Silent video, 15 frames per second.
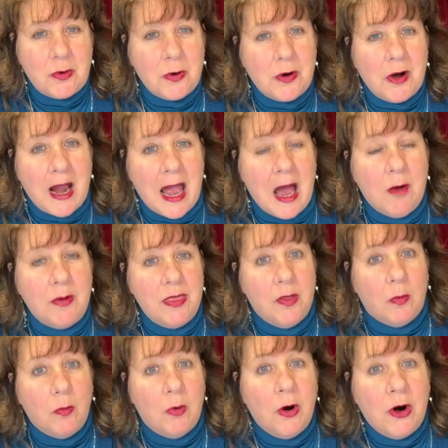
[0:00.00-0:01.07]
Corner. How in
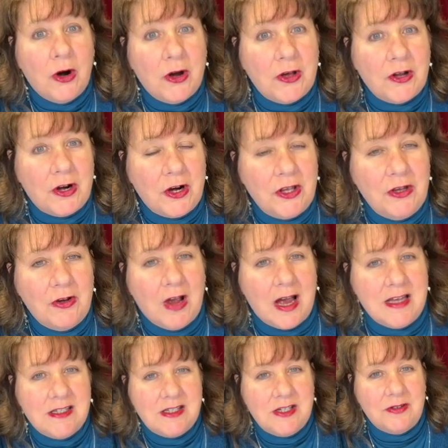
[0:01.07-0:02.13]
the world are you
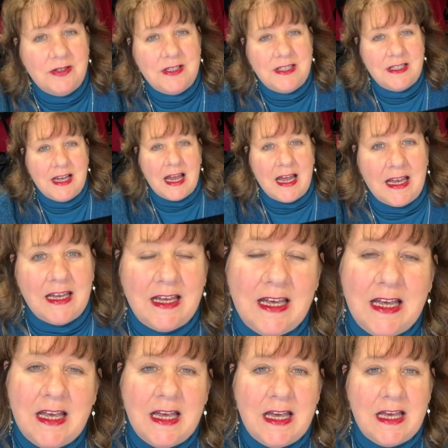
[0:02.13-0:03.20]
guys doing today?
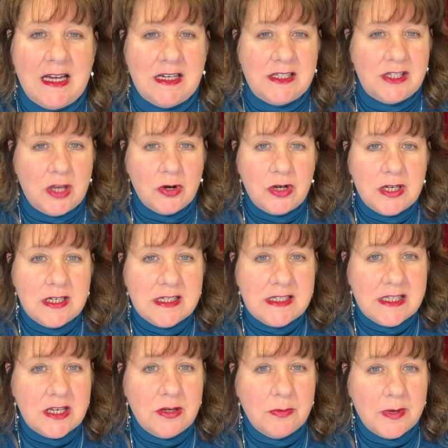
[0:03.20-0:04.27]
It is so good to
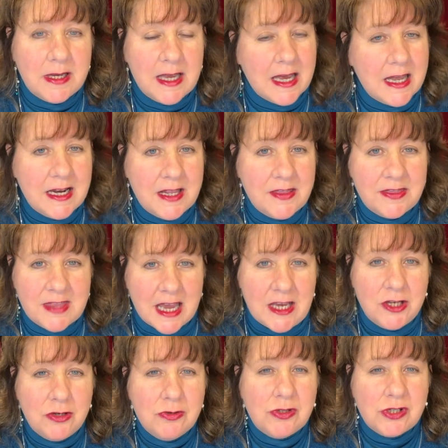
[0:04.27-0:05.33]
see you again and
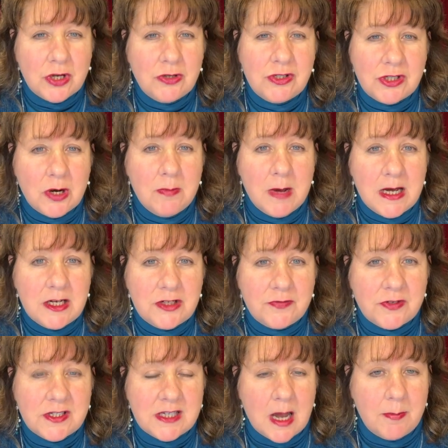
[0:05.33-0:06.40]
thank you so, so much
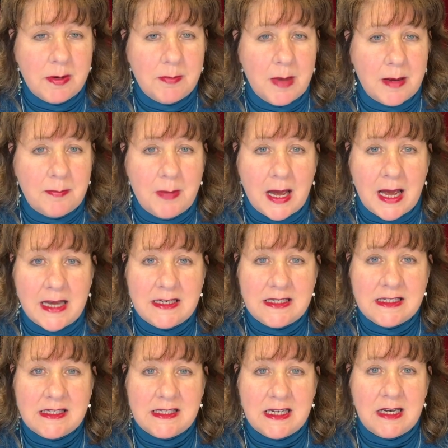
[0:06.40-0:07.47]
for stopping back by
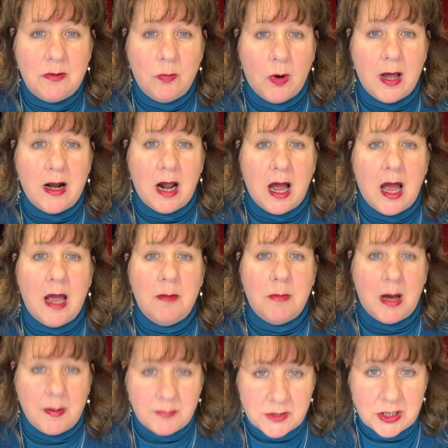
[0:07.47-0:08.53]
to see what I'm
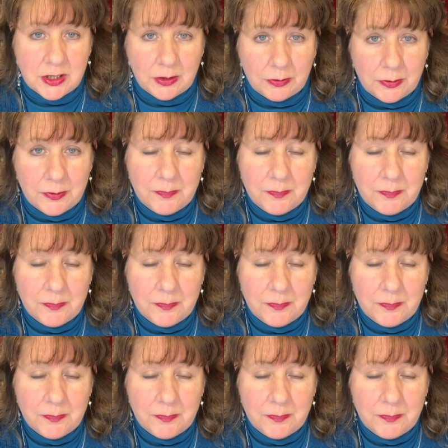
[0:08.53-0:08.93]
up to.